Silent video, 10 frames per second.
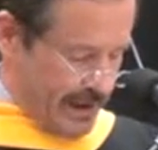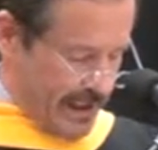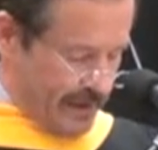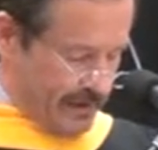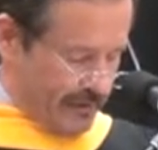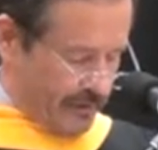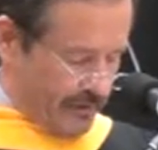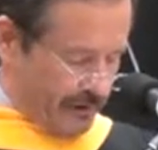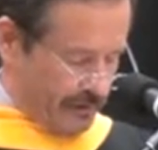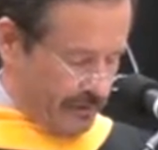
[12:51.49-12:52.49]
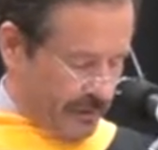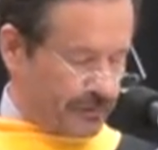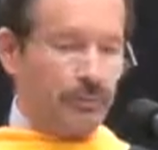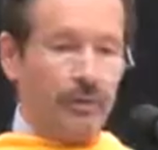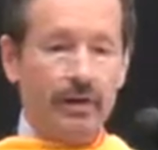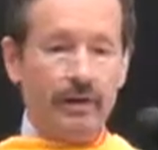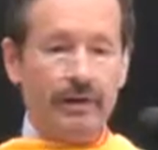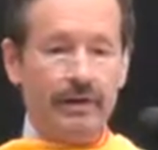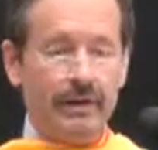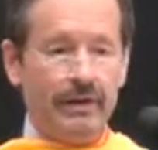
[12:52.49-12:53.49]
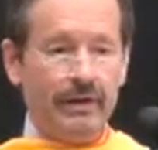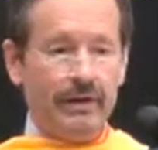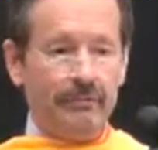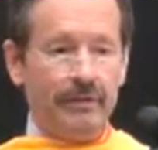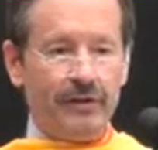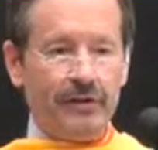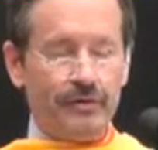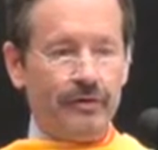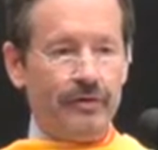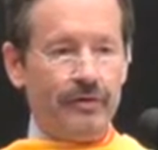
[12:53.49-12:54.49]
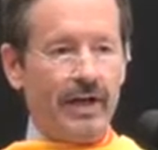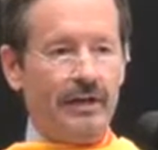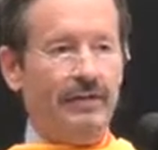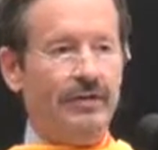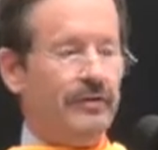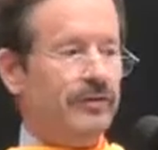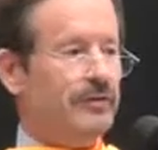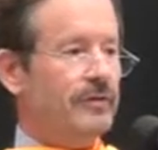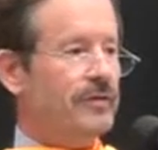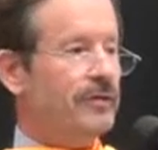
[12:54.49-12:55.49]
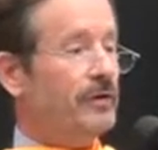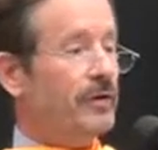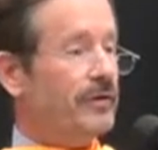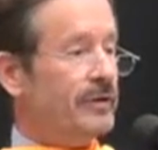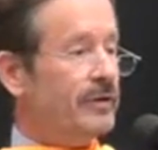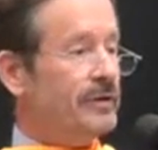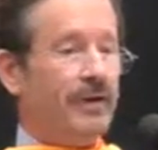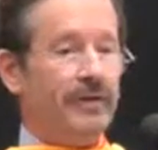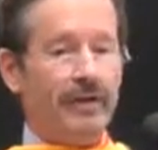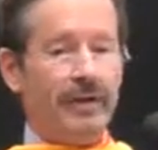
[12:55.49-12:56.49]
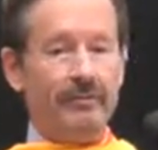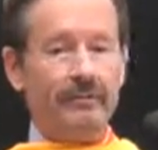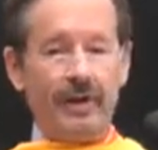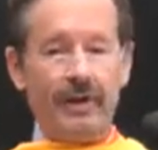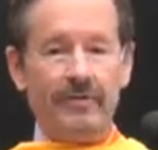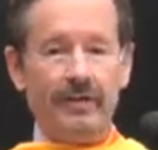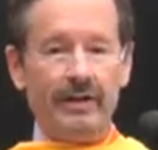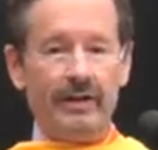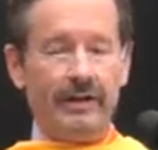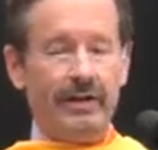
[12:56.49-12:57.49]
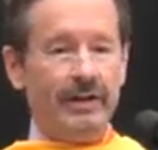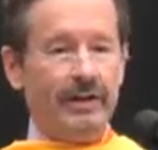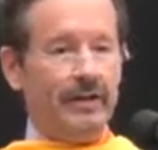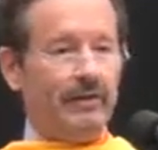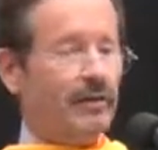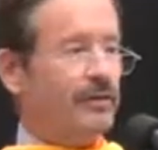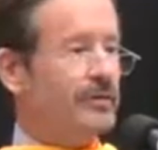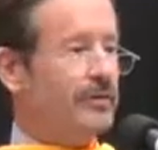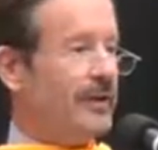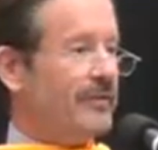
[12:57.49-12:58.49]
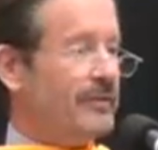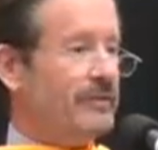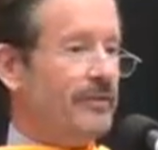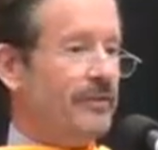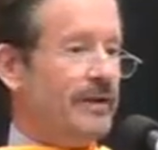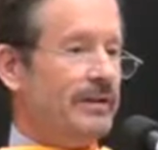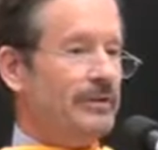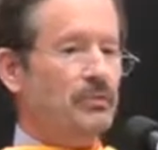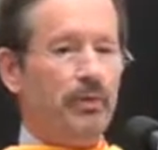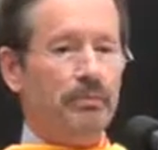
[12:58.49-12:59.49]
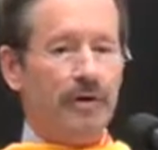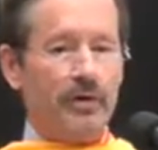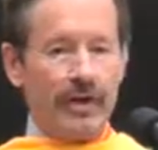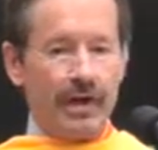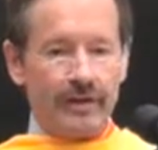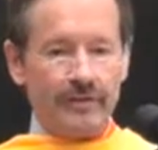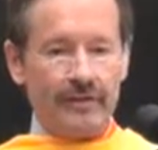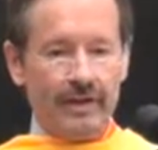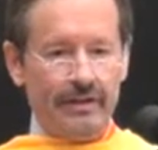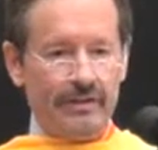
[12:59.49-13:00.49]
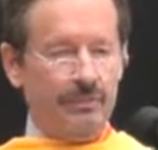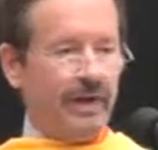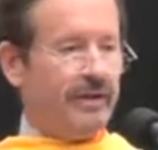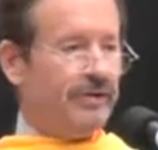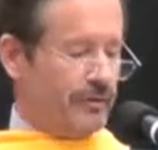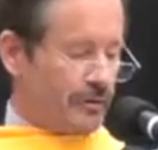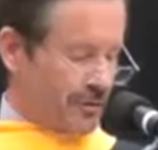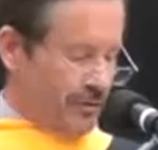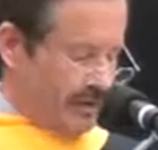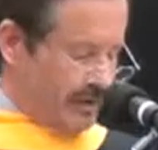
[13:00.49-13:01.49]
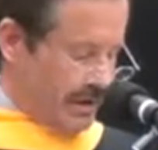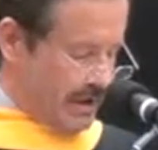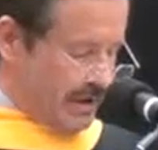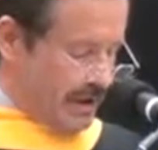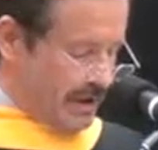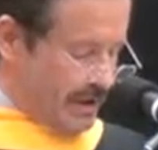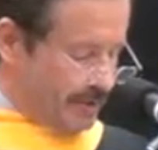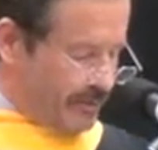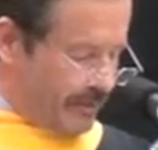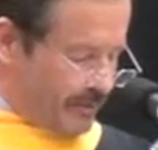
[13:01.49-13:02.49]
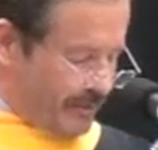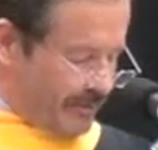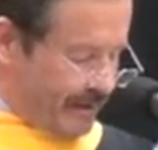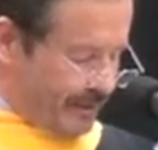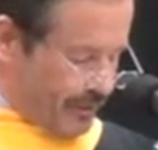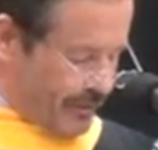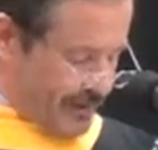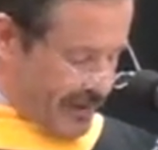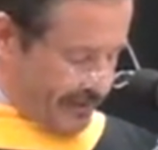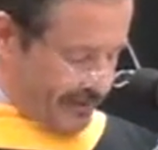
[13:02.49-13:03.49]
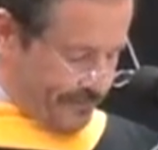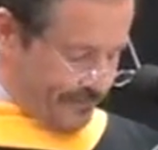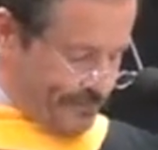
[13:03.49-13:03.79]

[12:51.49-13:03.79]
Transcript: And what's more, because it's your talent, it's easy for you, you'll have enough spare time to have fun. And as long as you're having some fun, you won't burn out and abandon your career before you've had your impact.